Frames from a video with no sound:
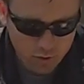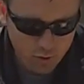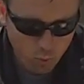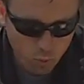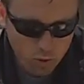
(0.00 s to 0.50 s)

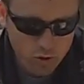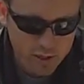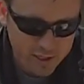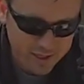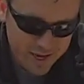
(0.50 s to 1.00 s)
the word
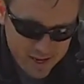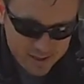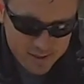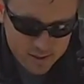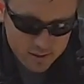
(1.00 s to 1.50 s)

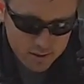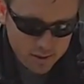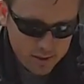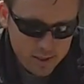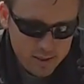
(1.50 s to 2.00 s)
yes
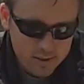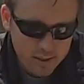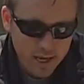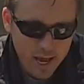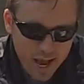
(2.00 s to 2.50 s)
is
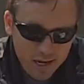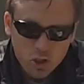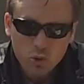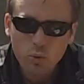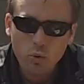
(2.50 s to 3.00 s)
the
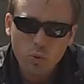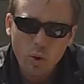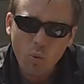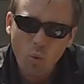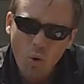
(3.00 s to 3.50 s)
actual
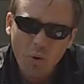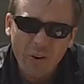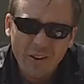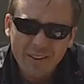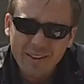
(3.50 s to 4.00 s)

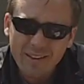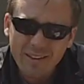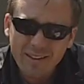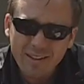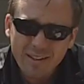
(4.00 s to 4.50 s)
reward.
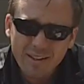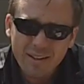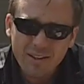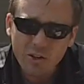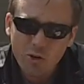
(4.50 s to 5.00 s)

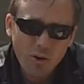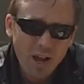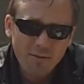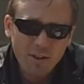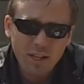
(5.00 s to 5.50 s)
You don't
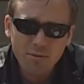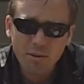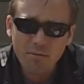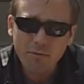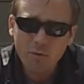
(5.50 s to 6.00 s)
have to give
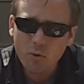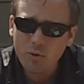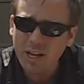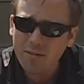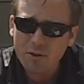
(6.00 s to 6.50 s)
them
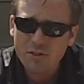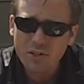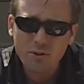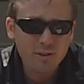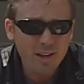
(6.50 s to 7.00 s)
food every
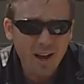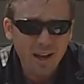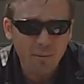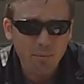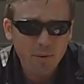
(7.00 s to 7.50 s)
single time.
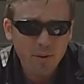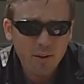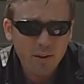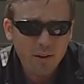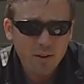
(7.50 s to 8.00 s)

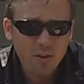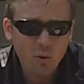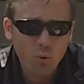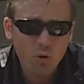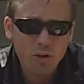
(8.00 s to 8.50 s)
The
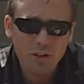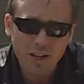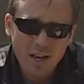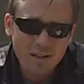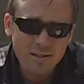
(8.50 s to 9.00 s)
word
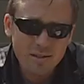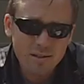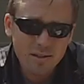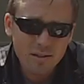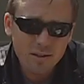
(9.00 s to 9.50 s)
yes
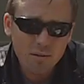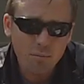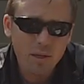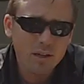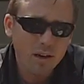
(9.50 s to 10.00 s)

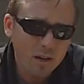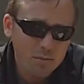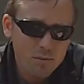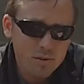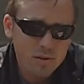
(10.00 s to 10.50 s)

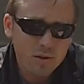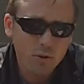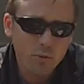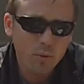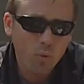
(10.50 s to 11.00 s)
becomes
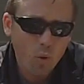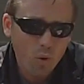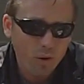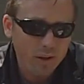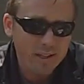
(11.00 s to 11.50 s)
the
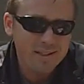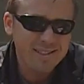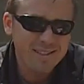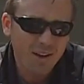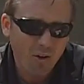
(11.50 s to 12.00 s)
reward
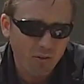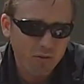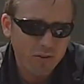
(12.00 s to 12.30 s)
itself.